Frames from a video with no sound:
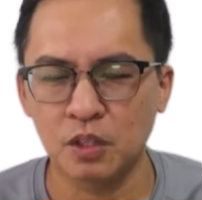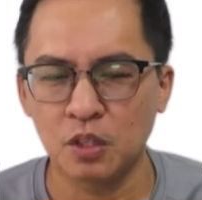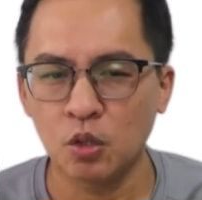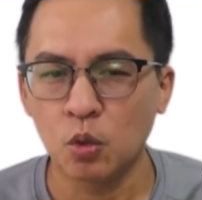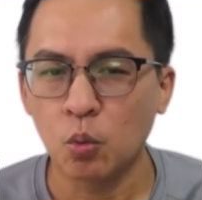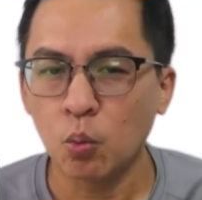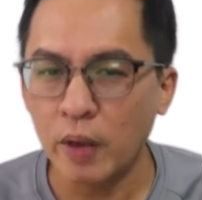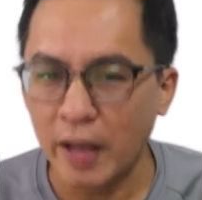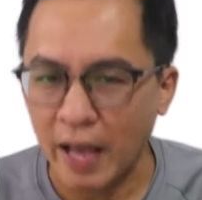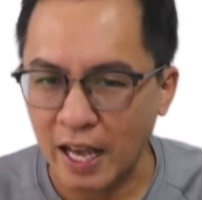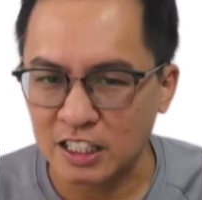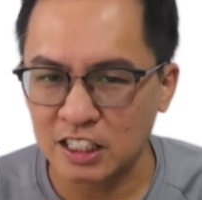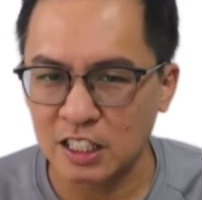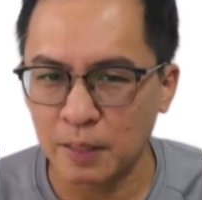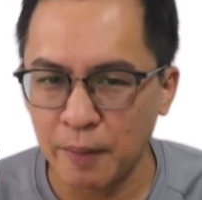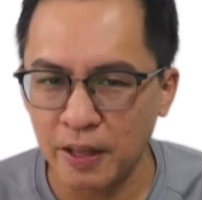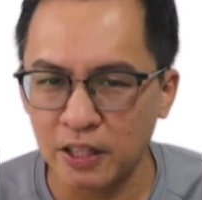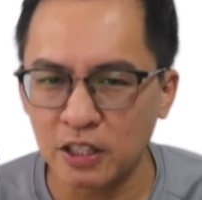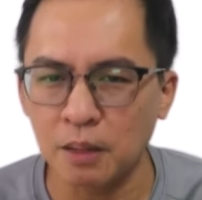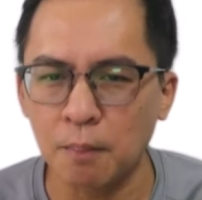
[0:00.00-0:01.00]
we
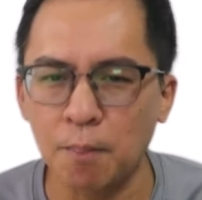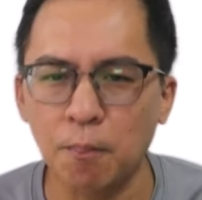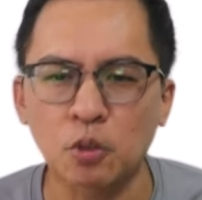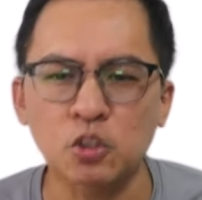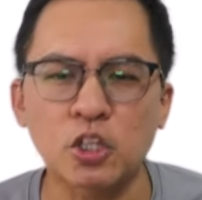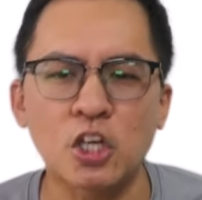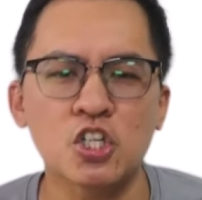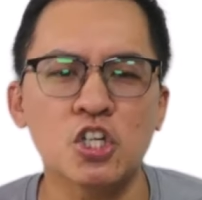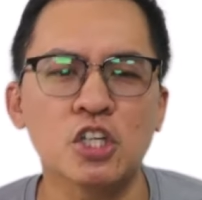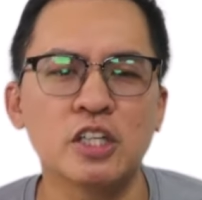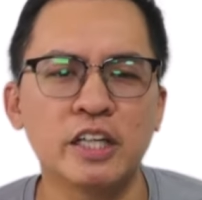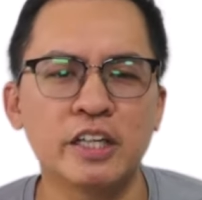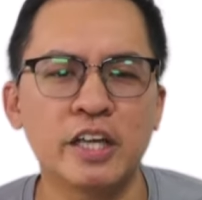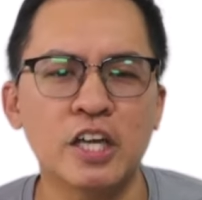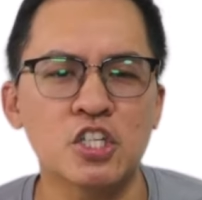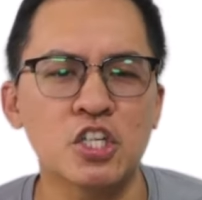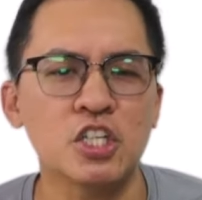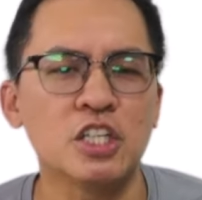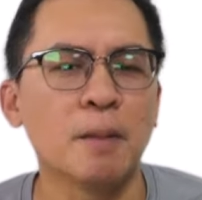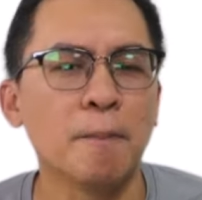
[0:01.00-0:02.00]
estimated potential leakage
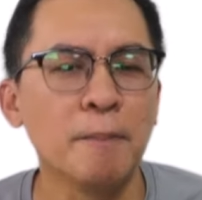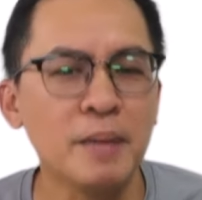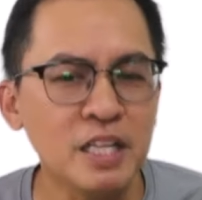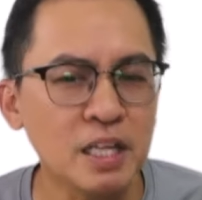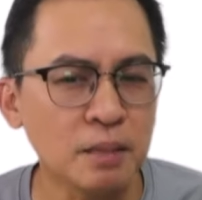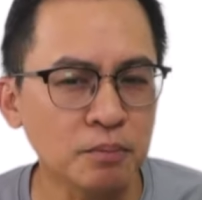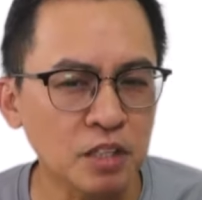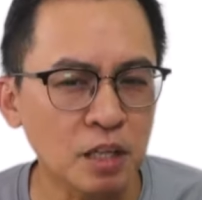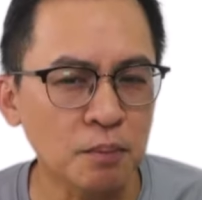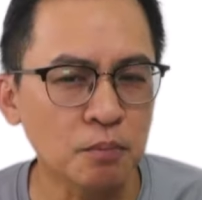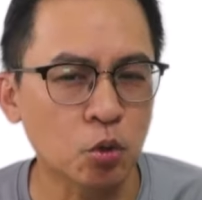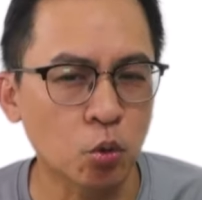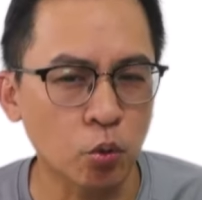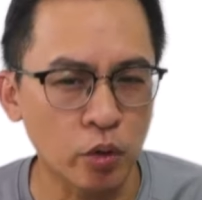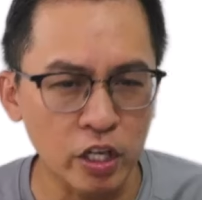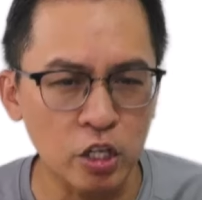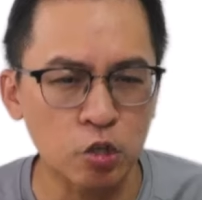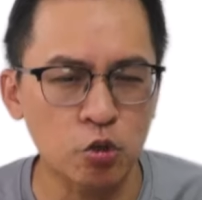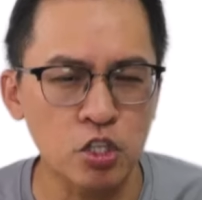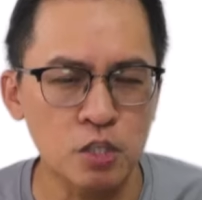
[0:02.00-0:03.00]
in the medium term could
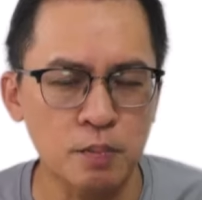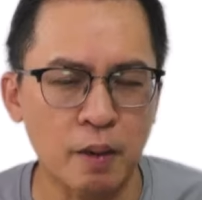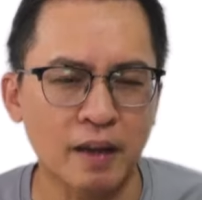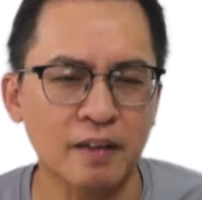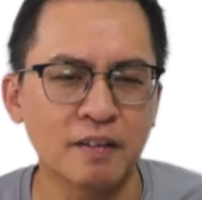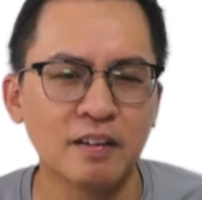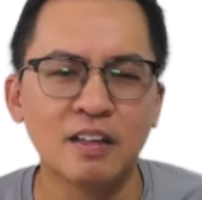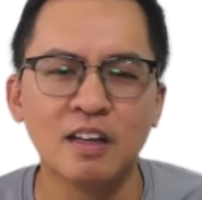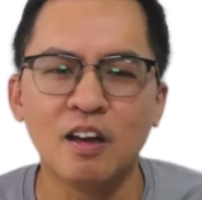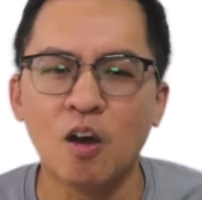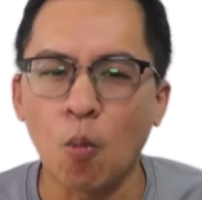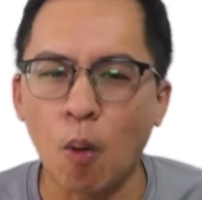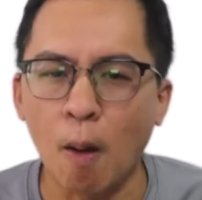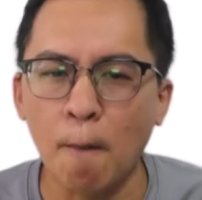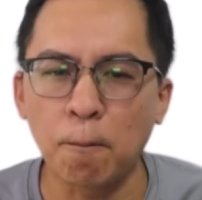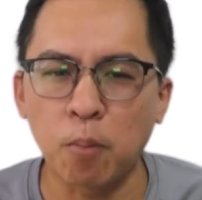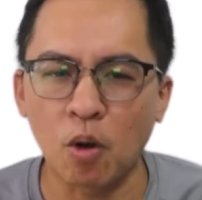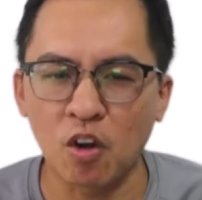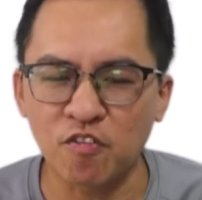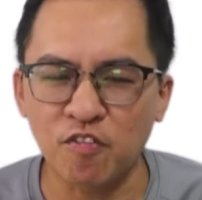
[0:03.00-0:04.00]
increase by
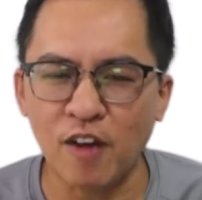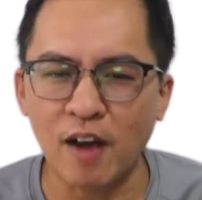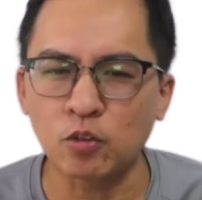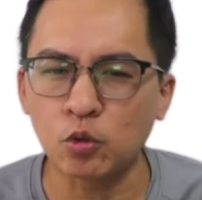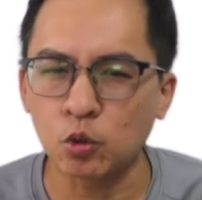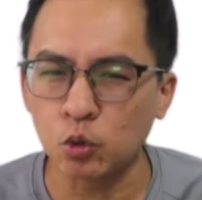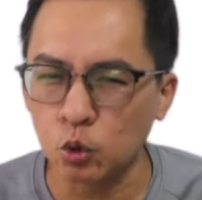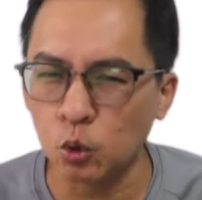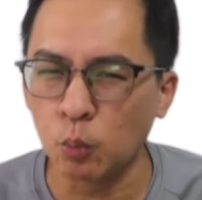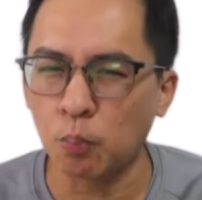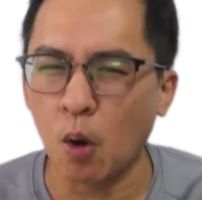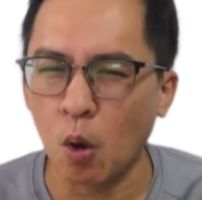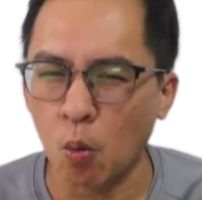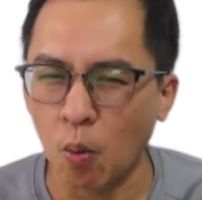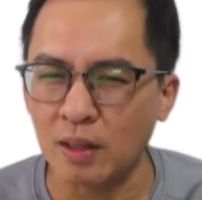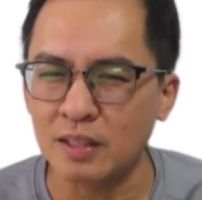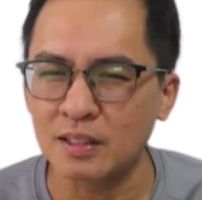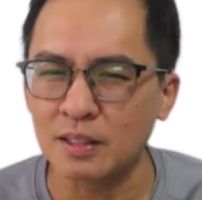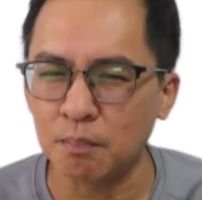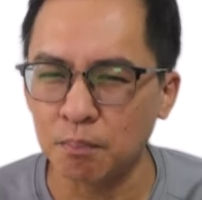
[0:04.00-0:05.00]
1.5 to
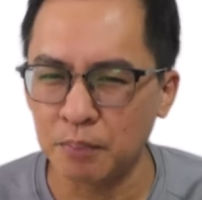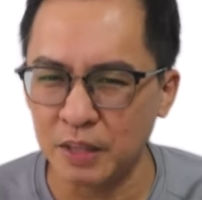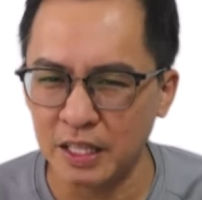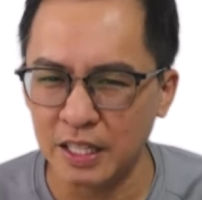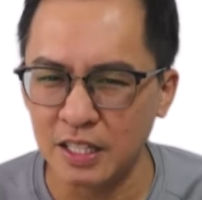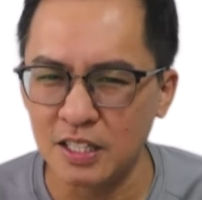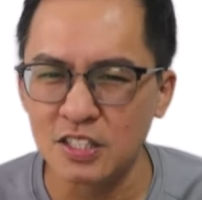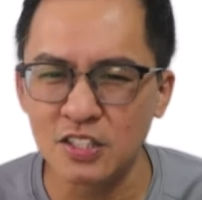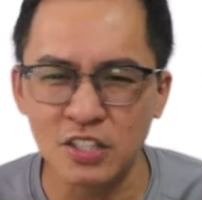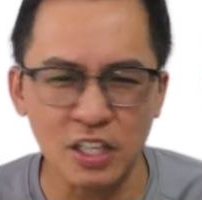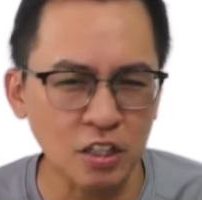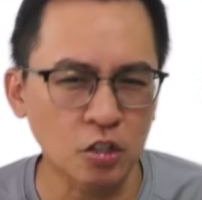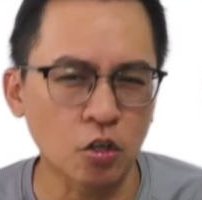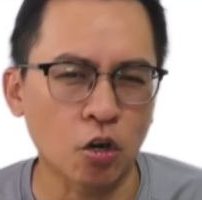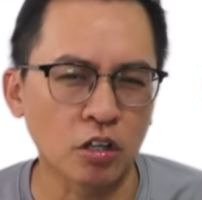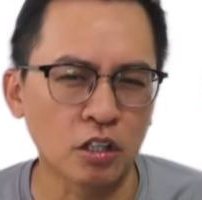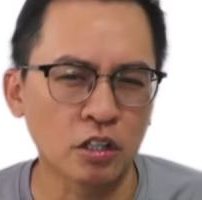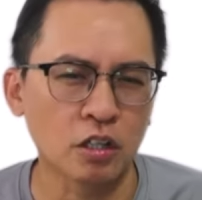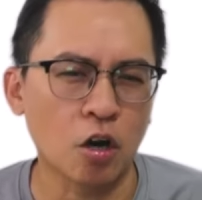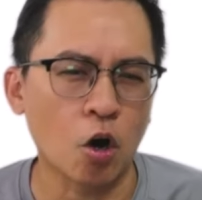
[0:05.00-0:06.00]
2.1 billion Sing
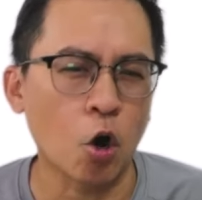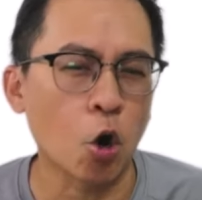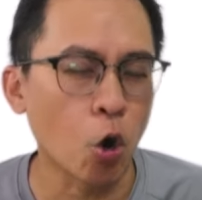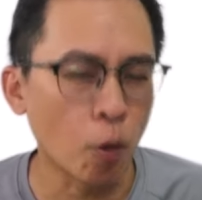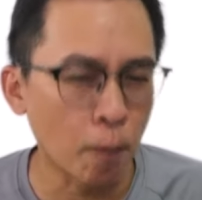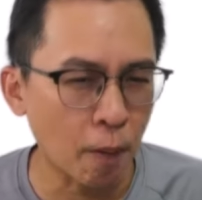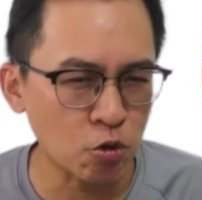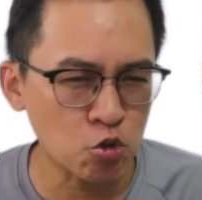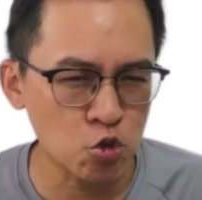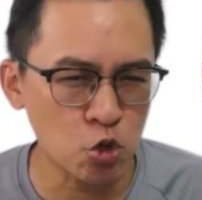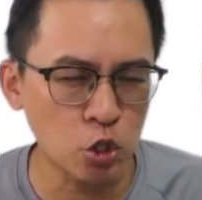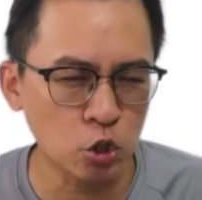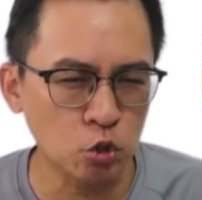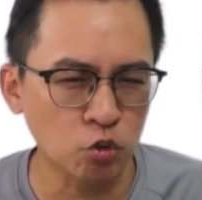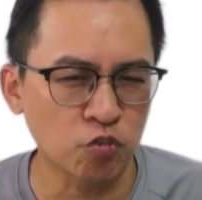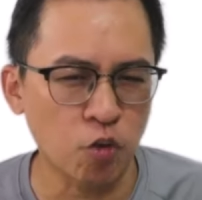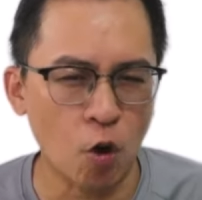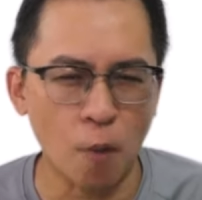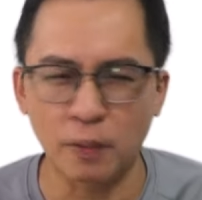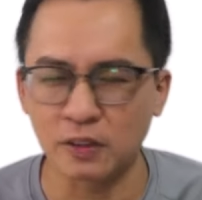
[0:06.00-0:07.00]
dollar, or about 3 to
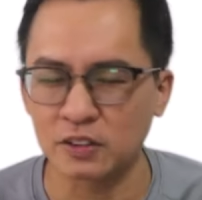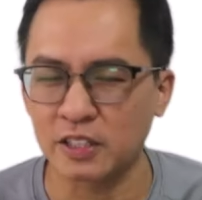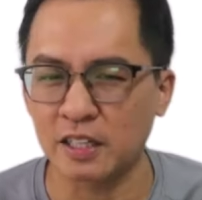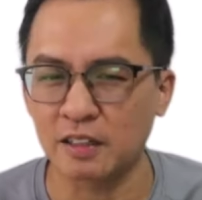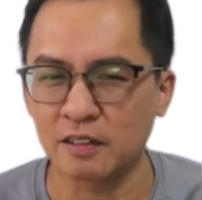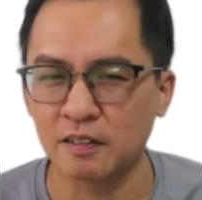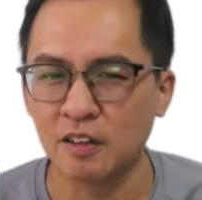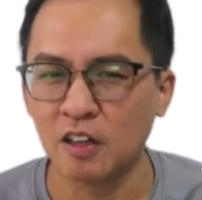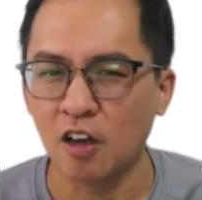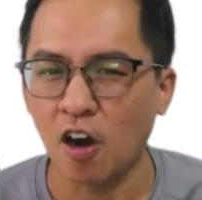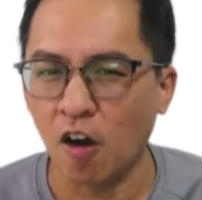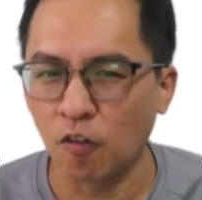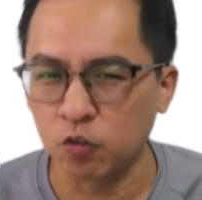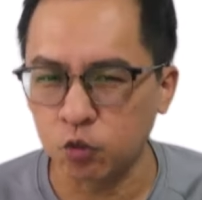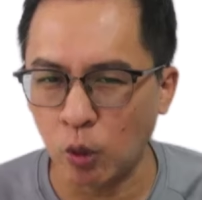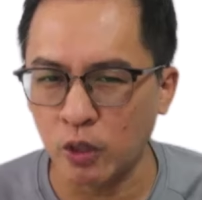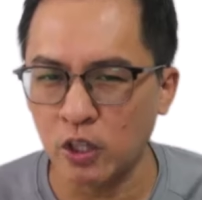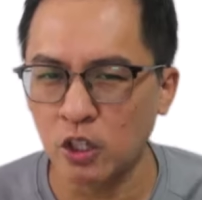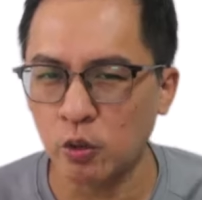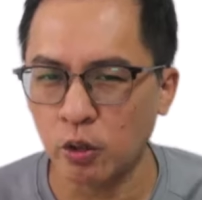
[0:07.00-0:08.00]
4% of
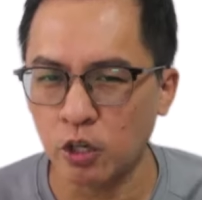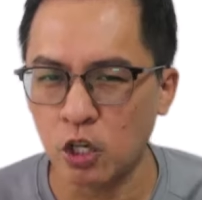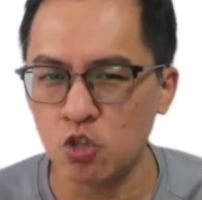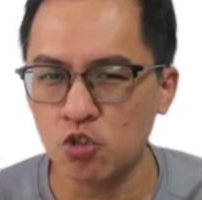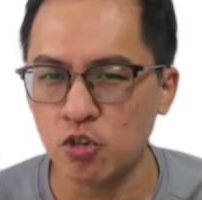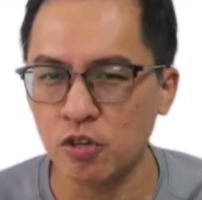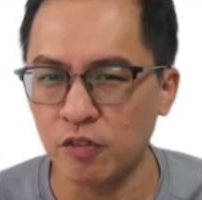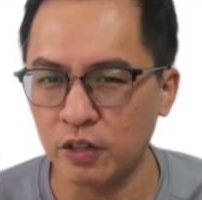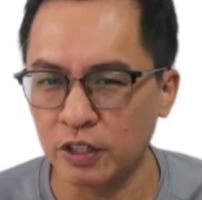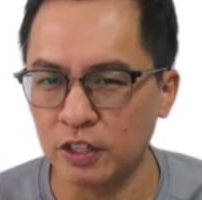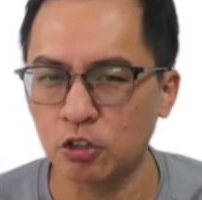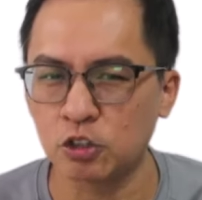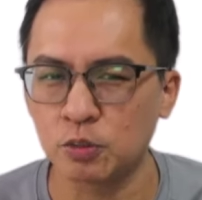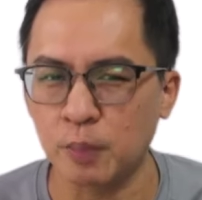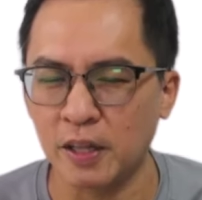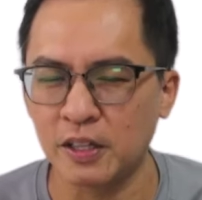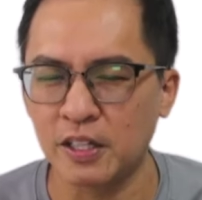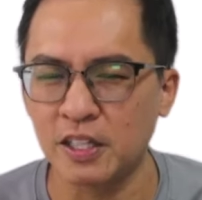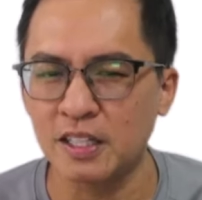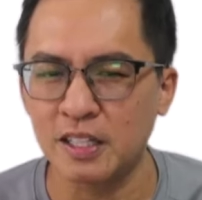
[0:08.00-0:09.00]
2023 retail
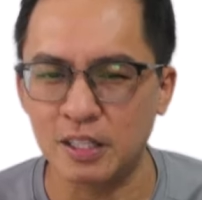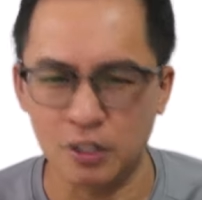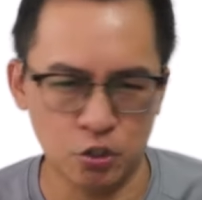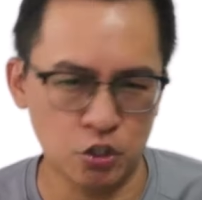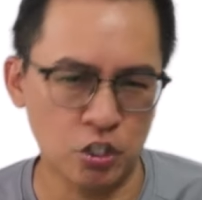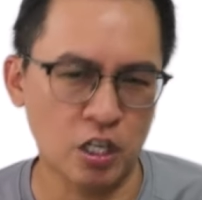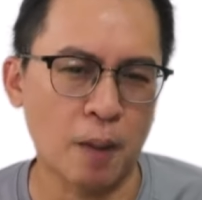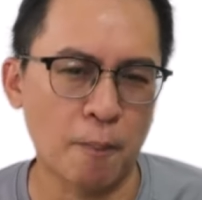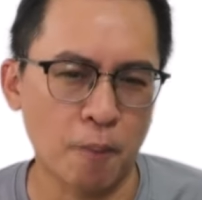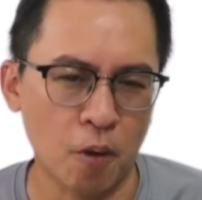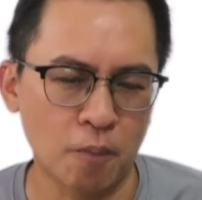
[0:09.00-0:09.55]
spending in Singapore.